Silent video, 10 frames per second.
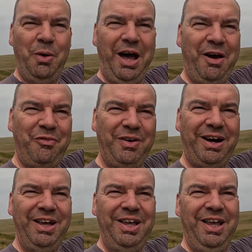
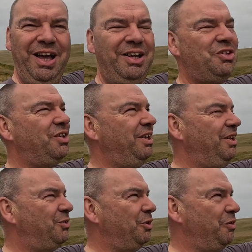whoever, and it's like
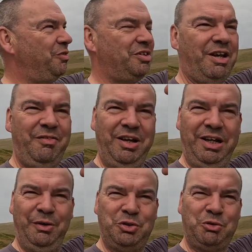you're sort of just having a
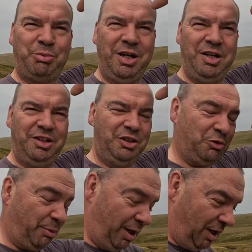little sprinkly
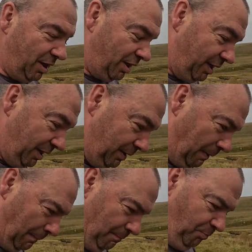sprinkly.
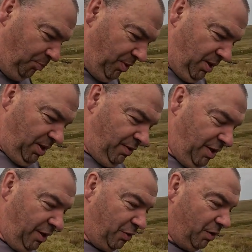And
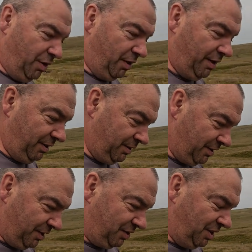then you thought, no, that, no,
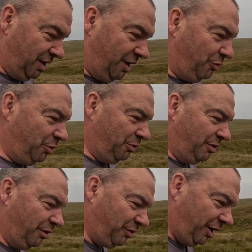that's enough. You don't
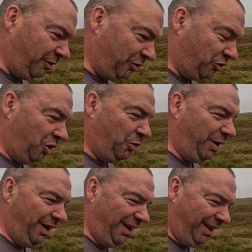over
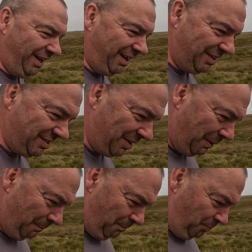overdo it.
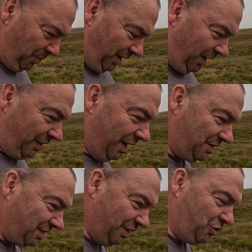and
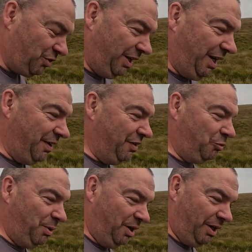that's literally it. And
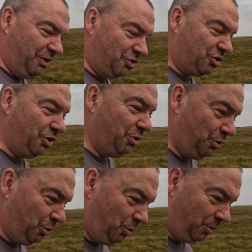there's been like
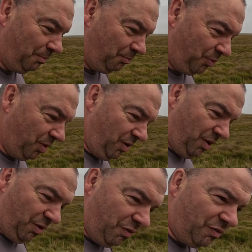two
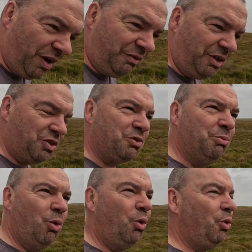very
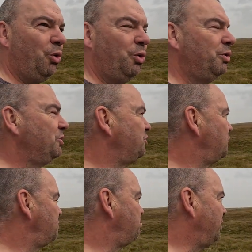small
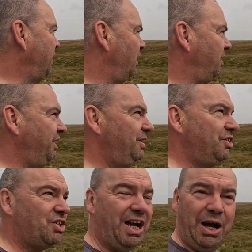sprinkly
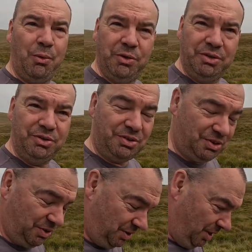
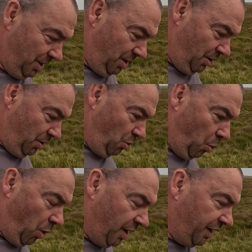showers.
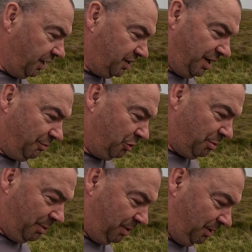One I think was
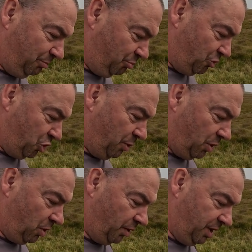maybe two
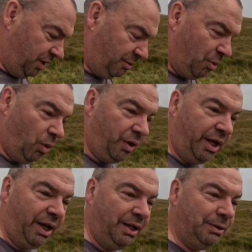o'clock in the
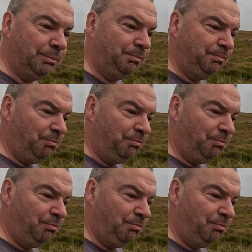morning,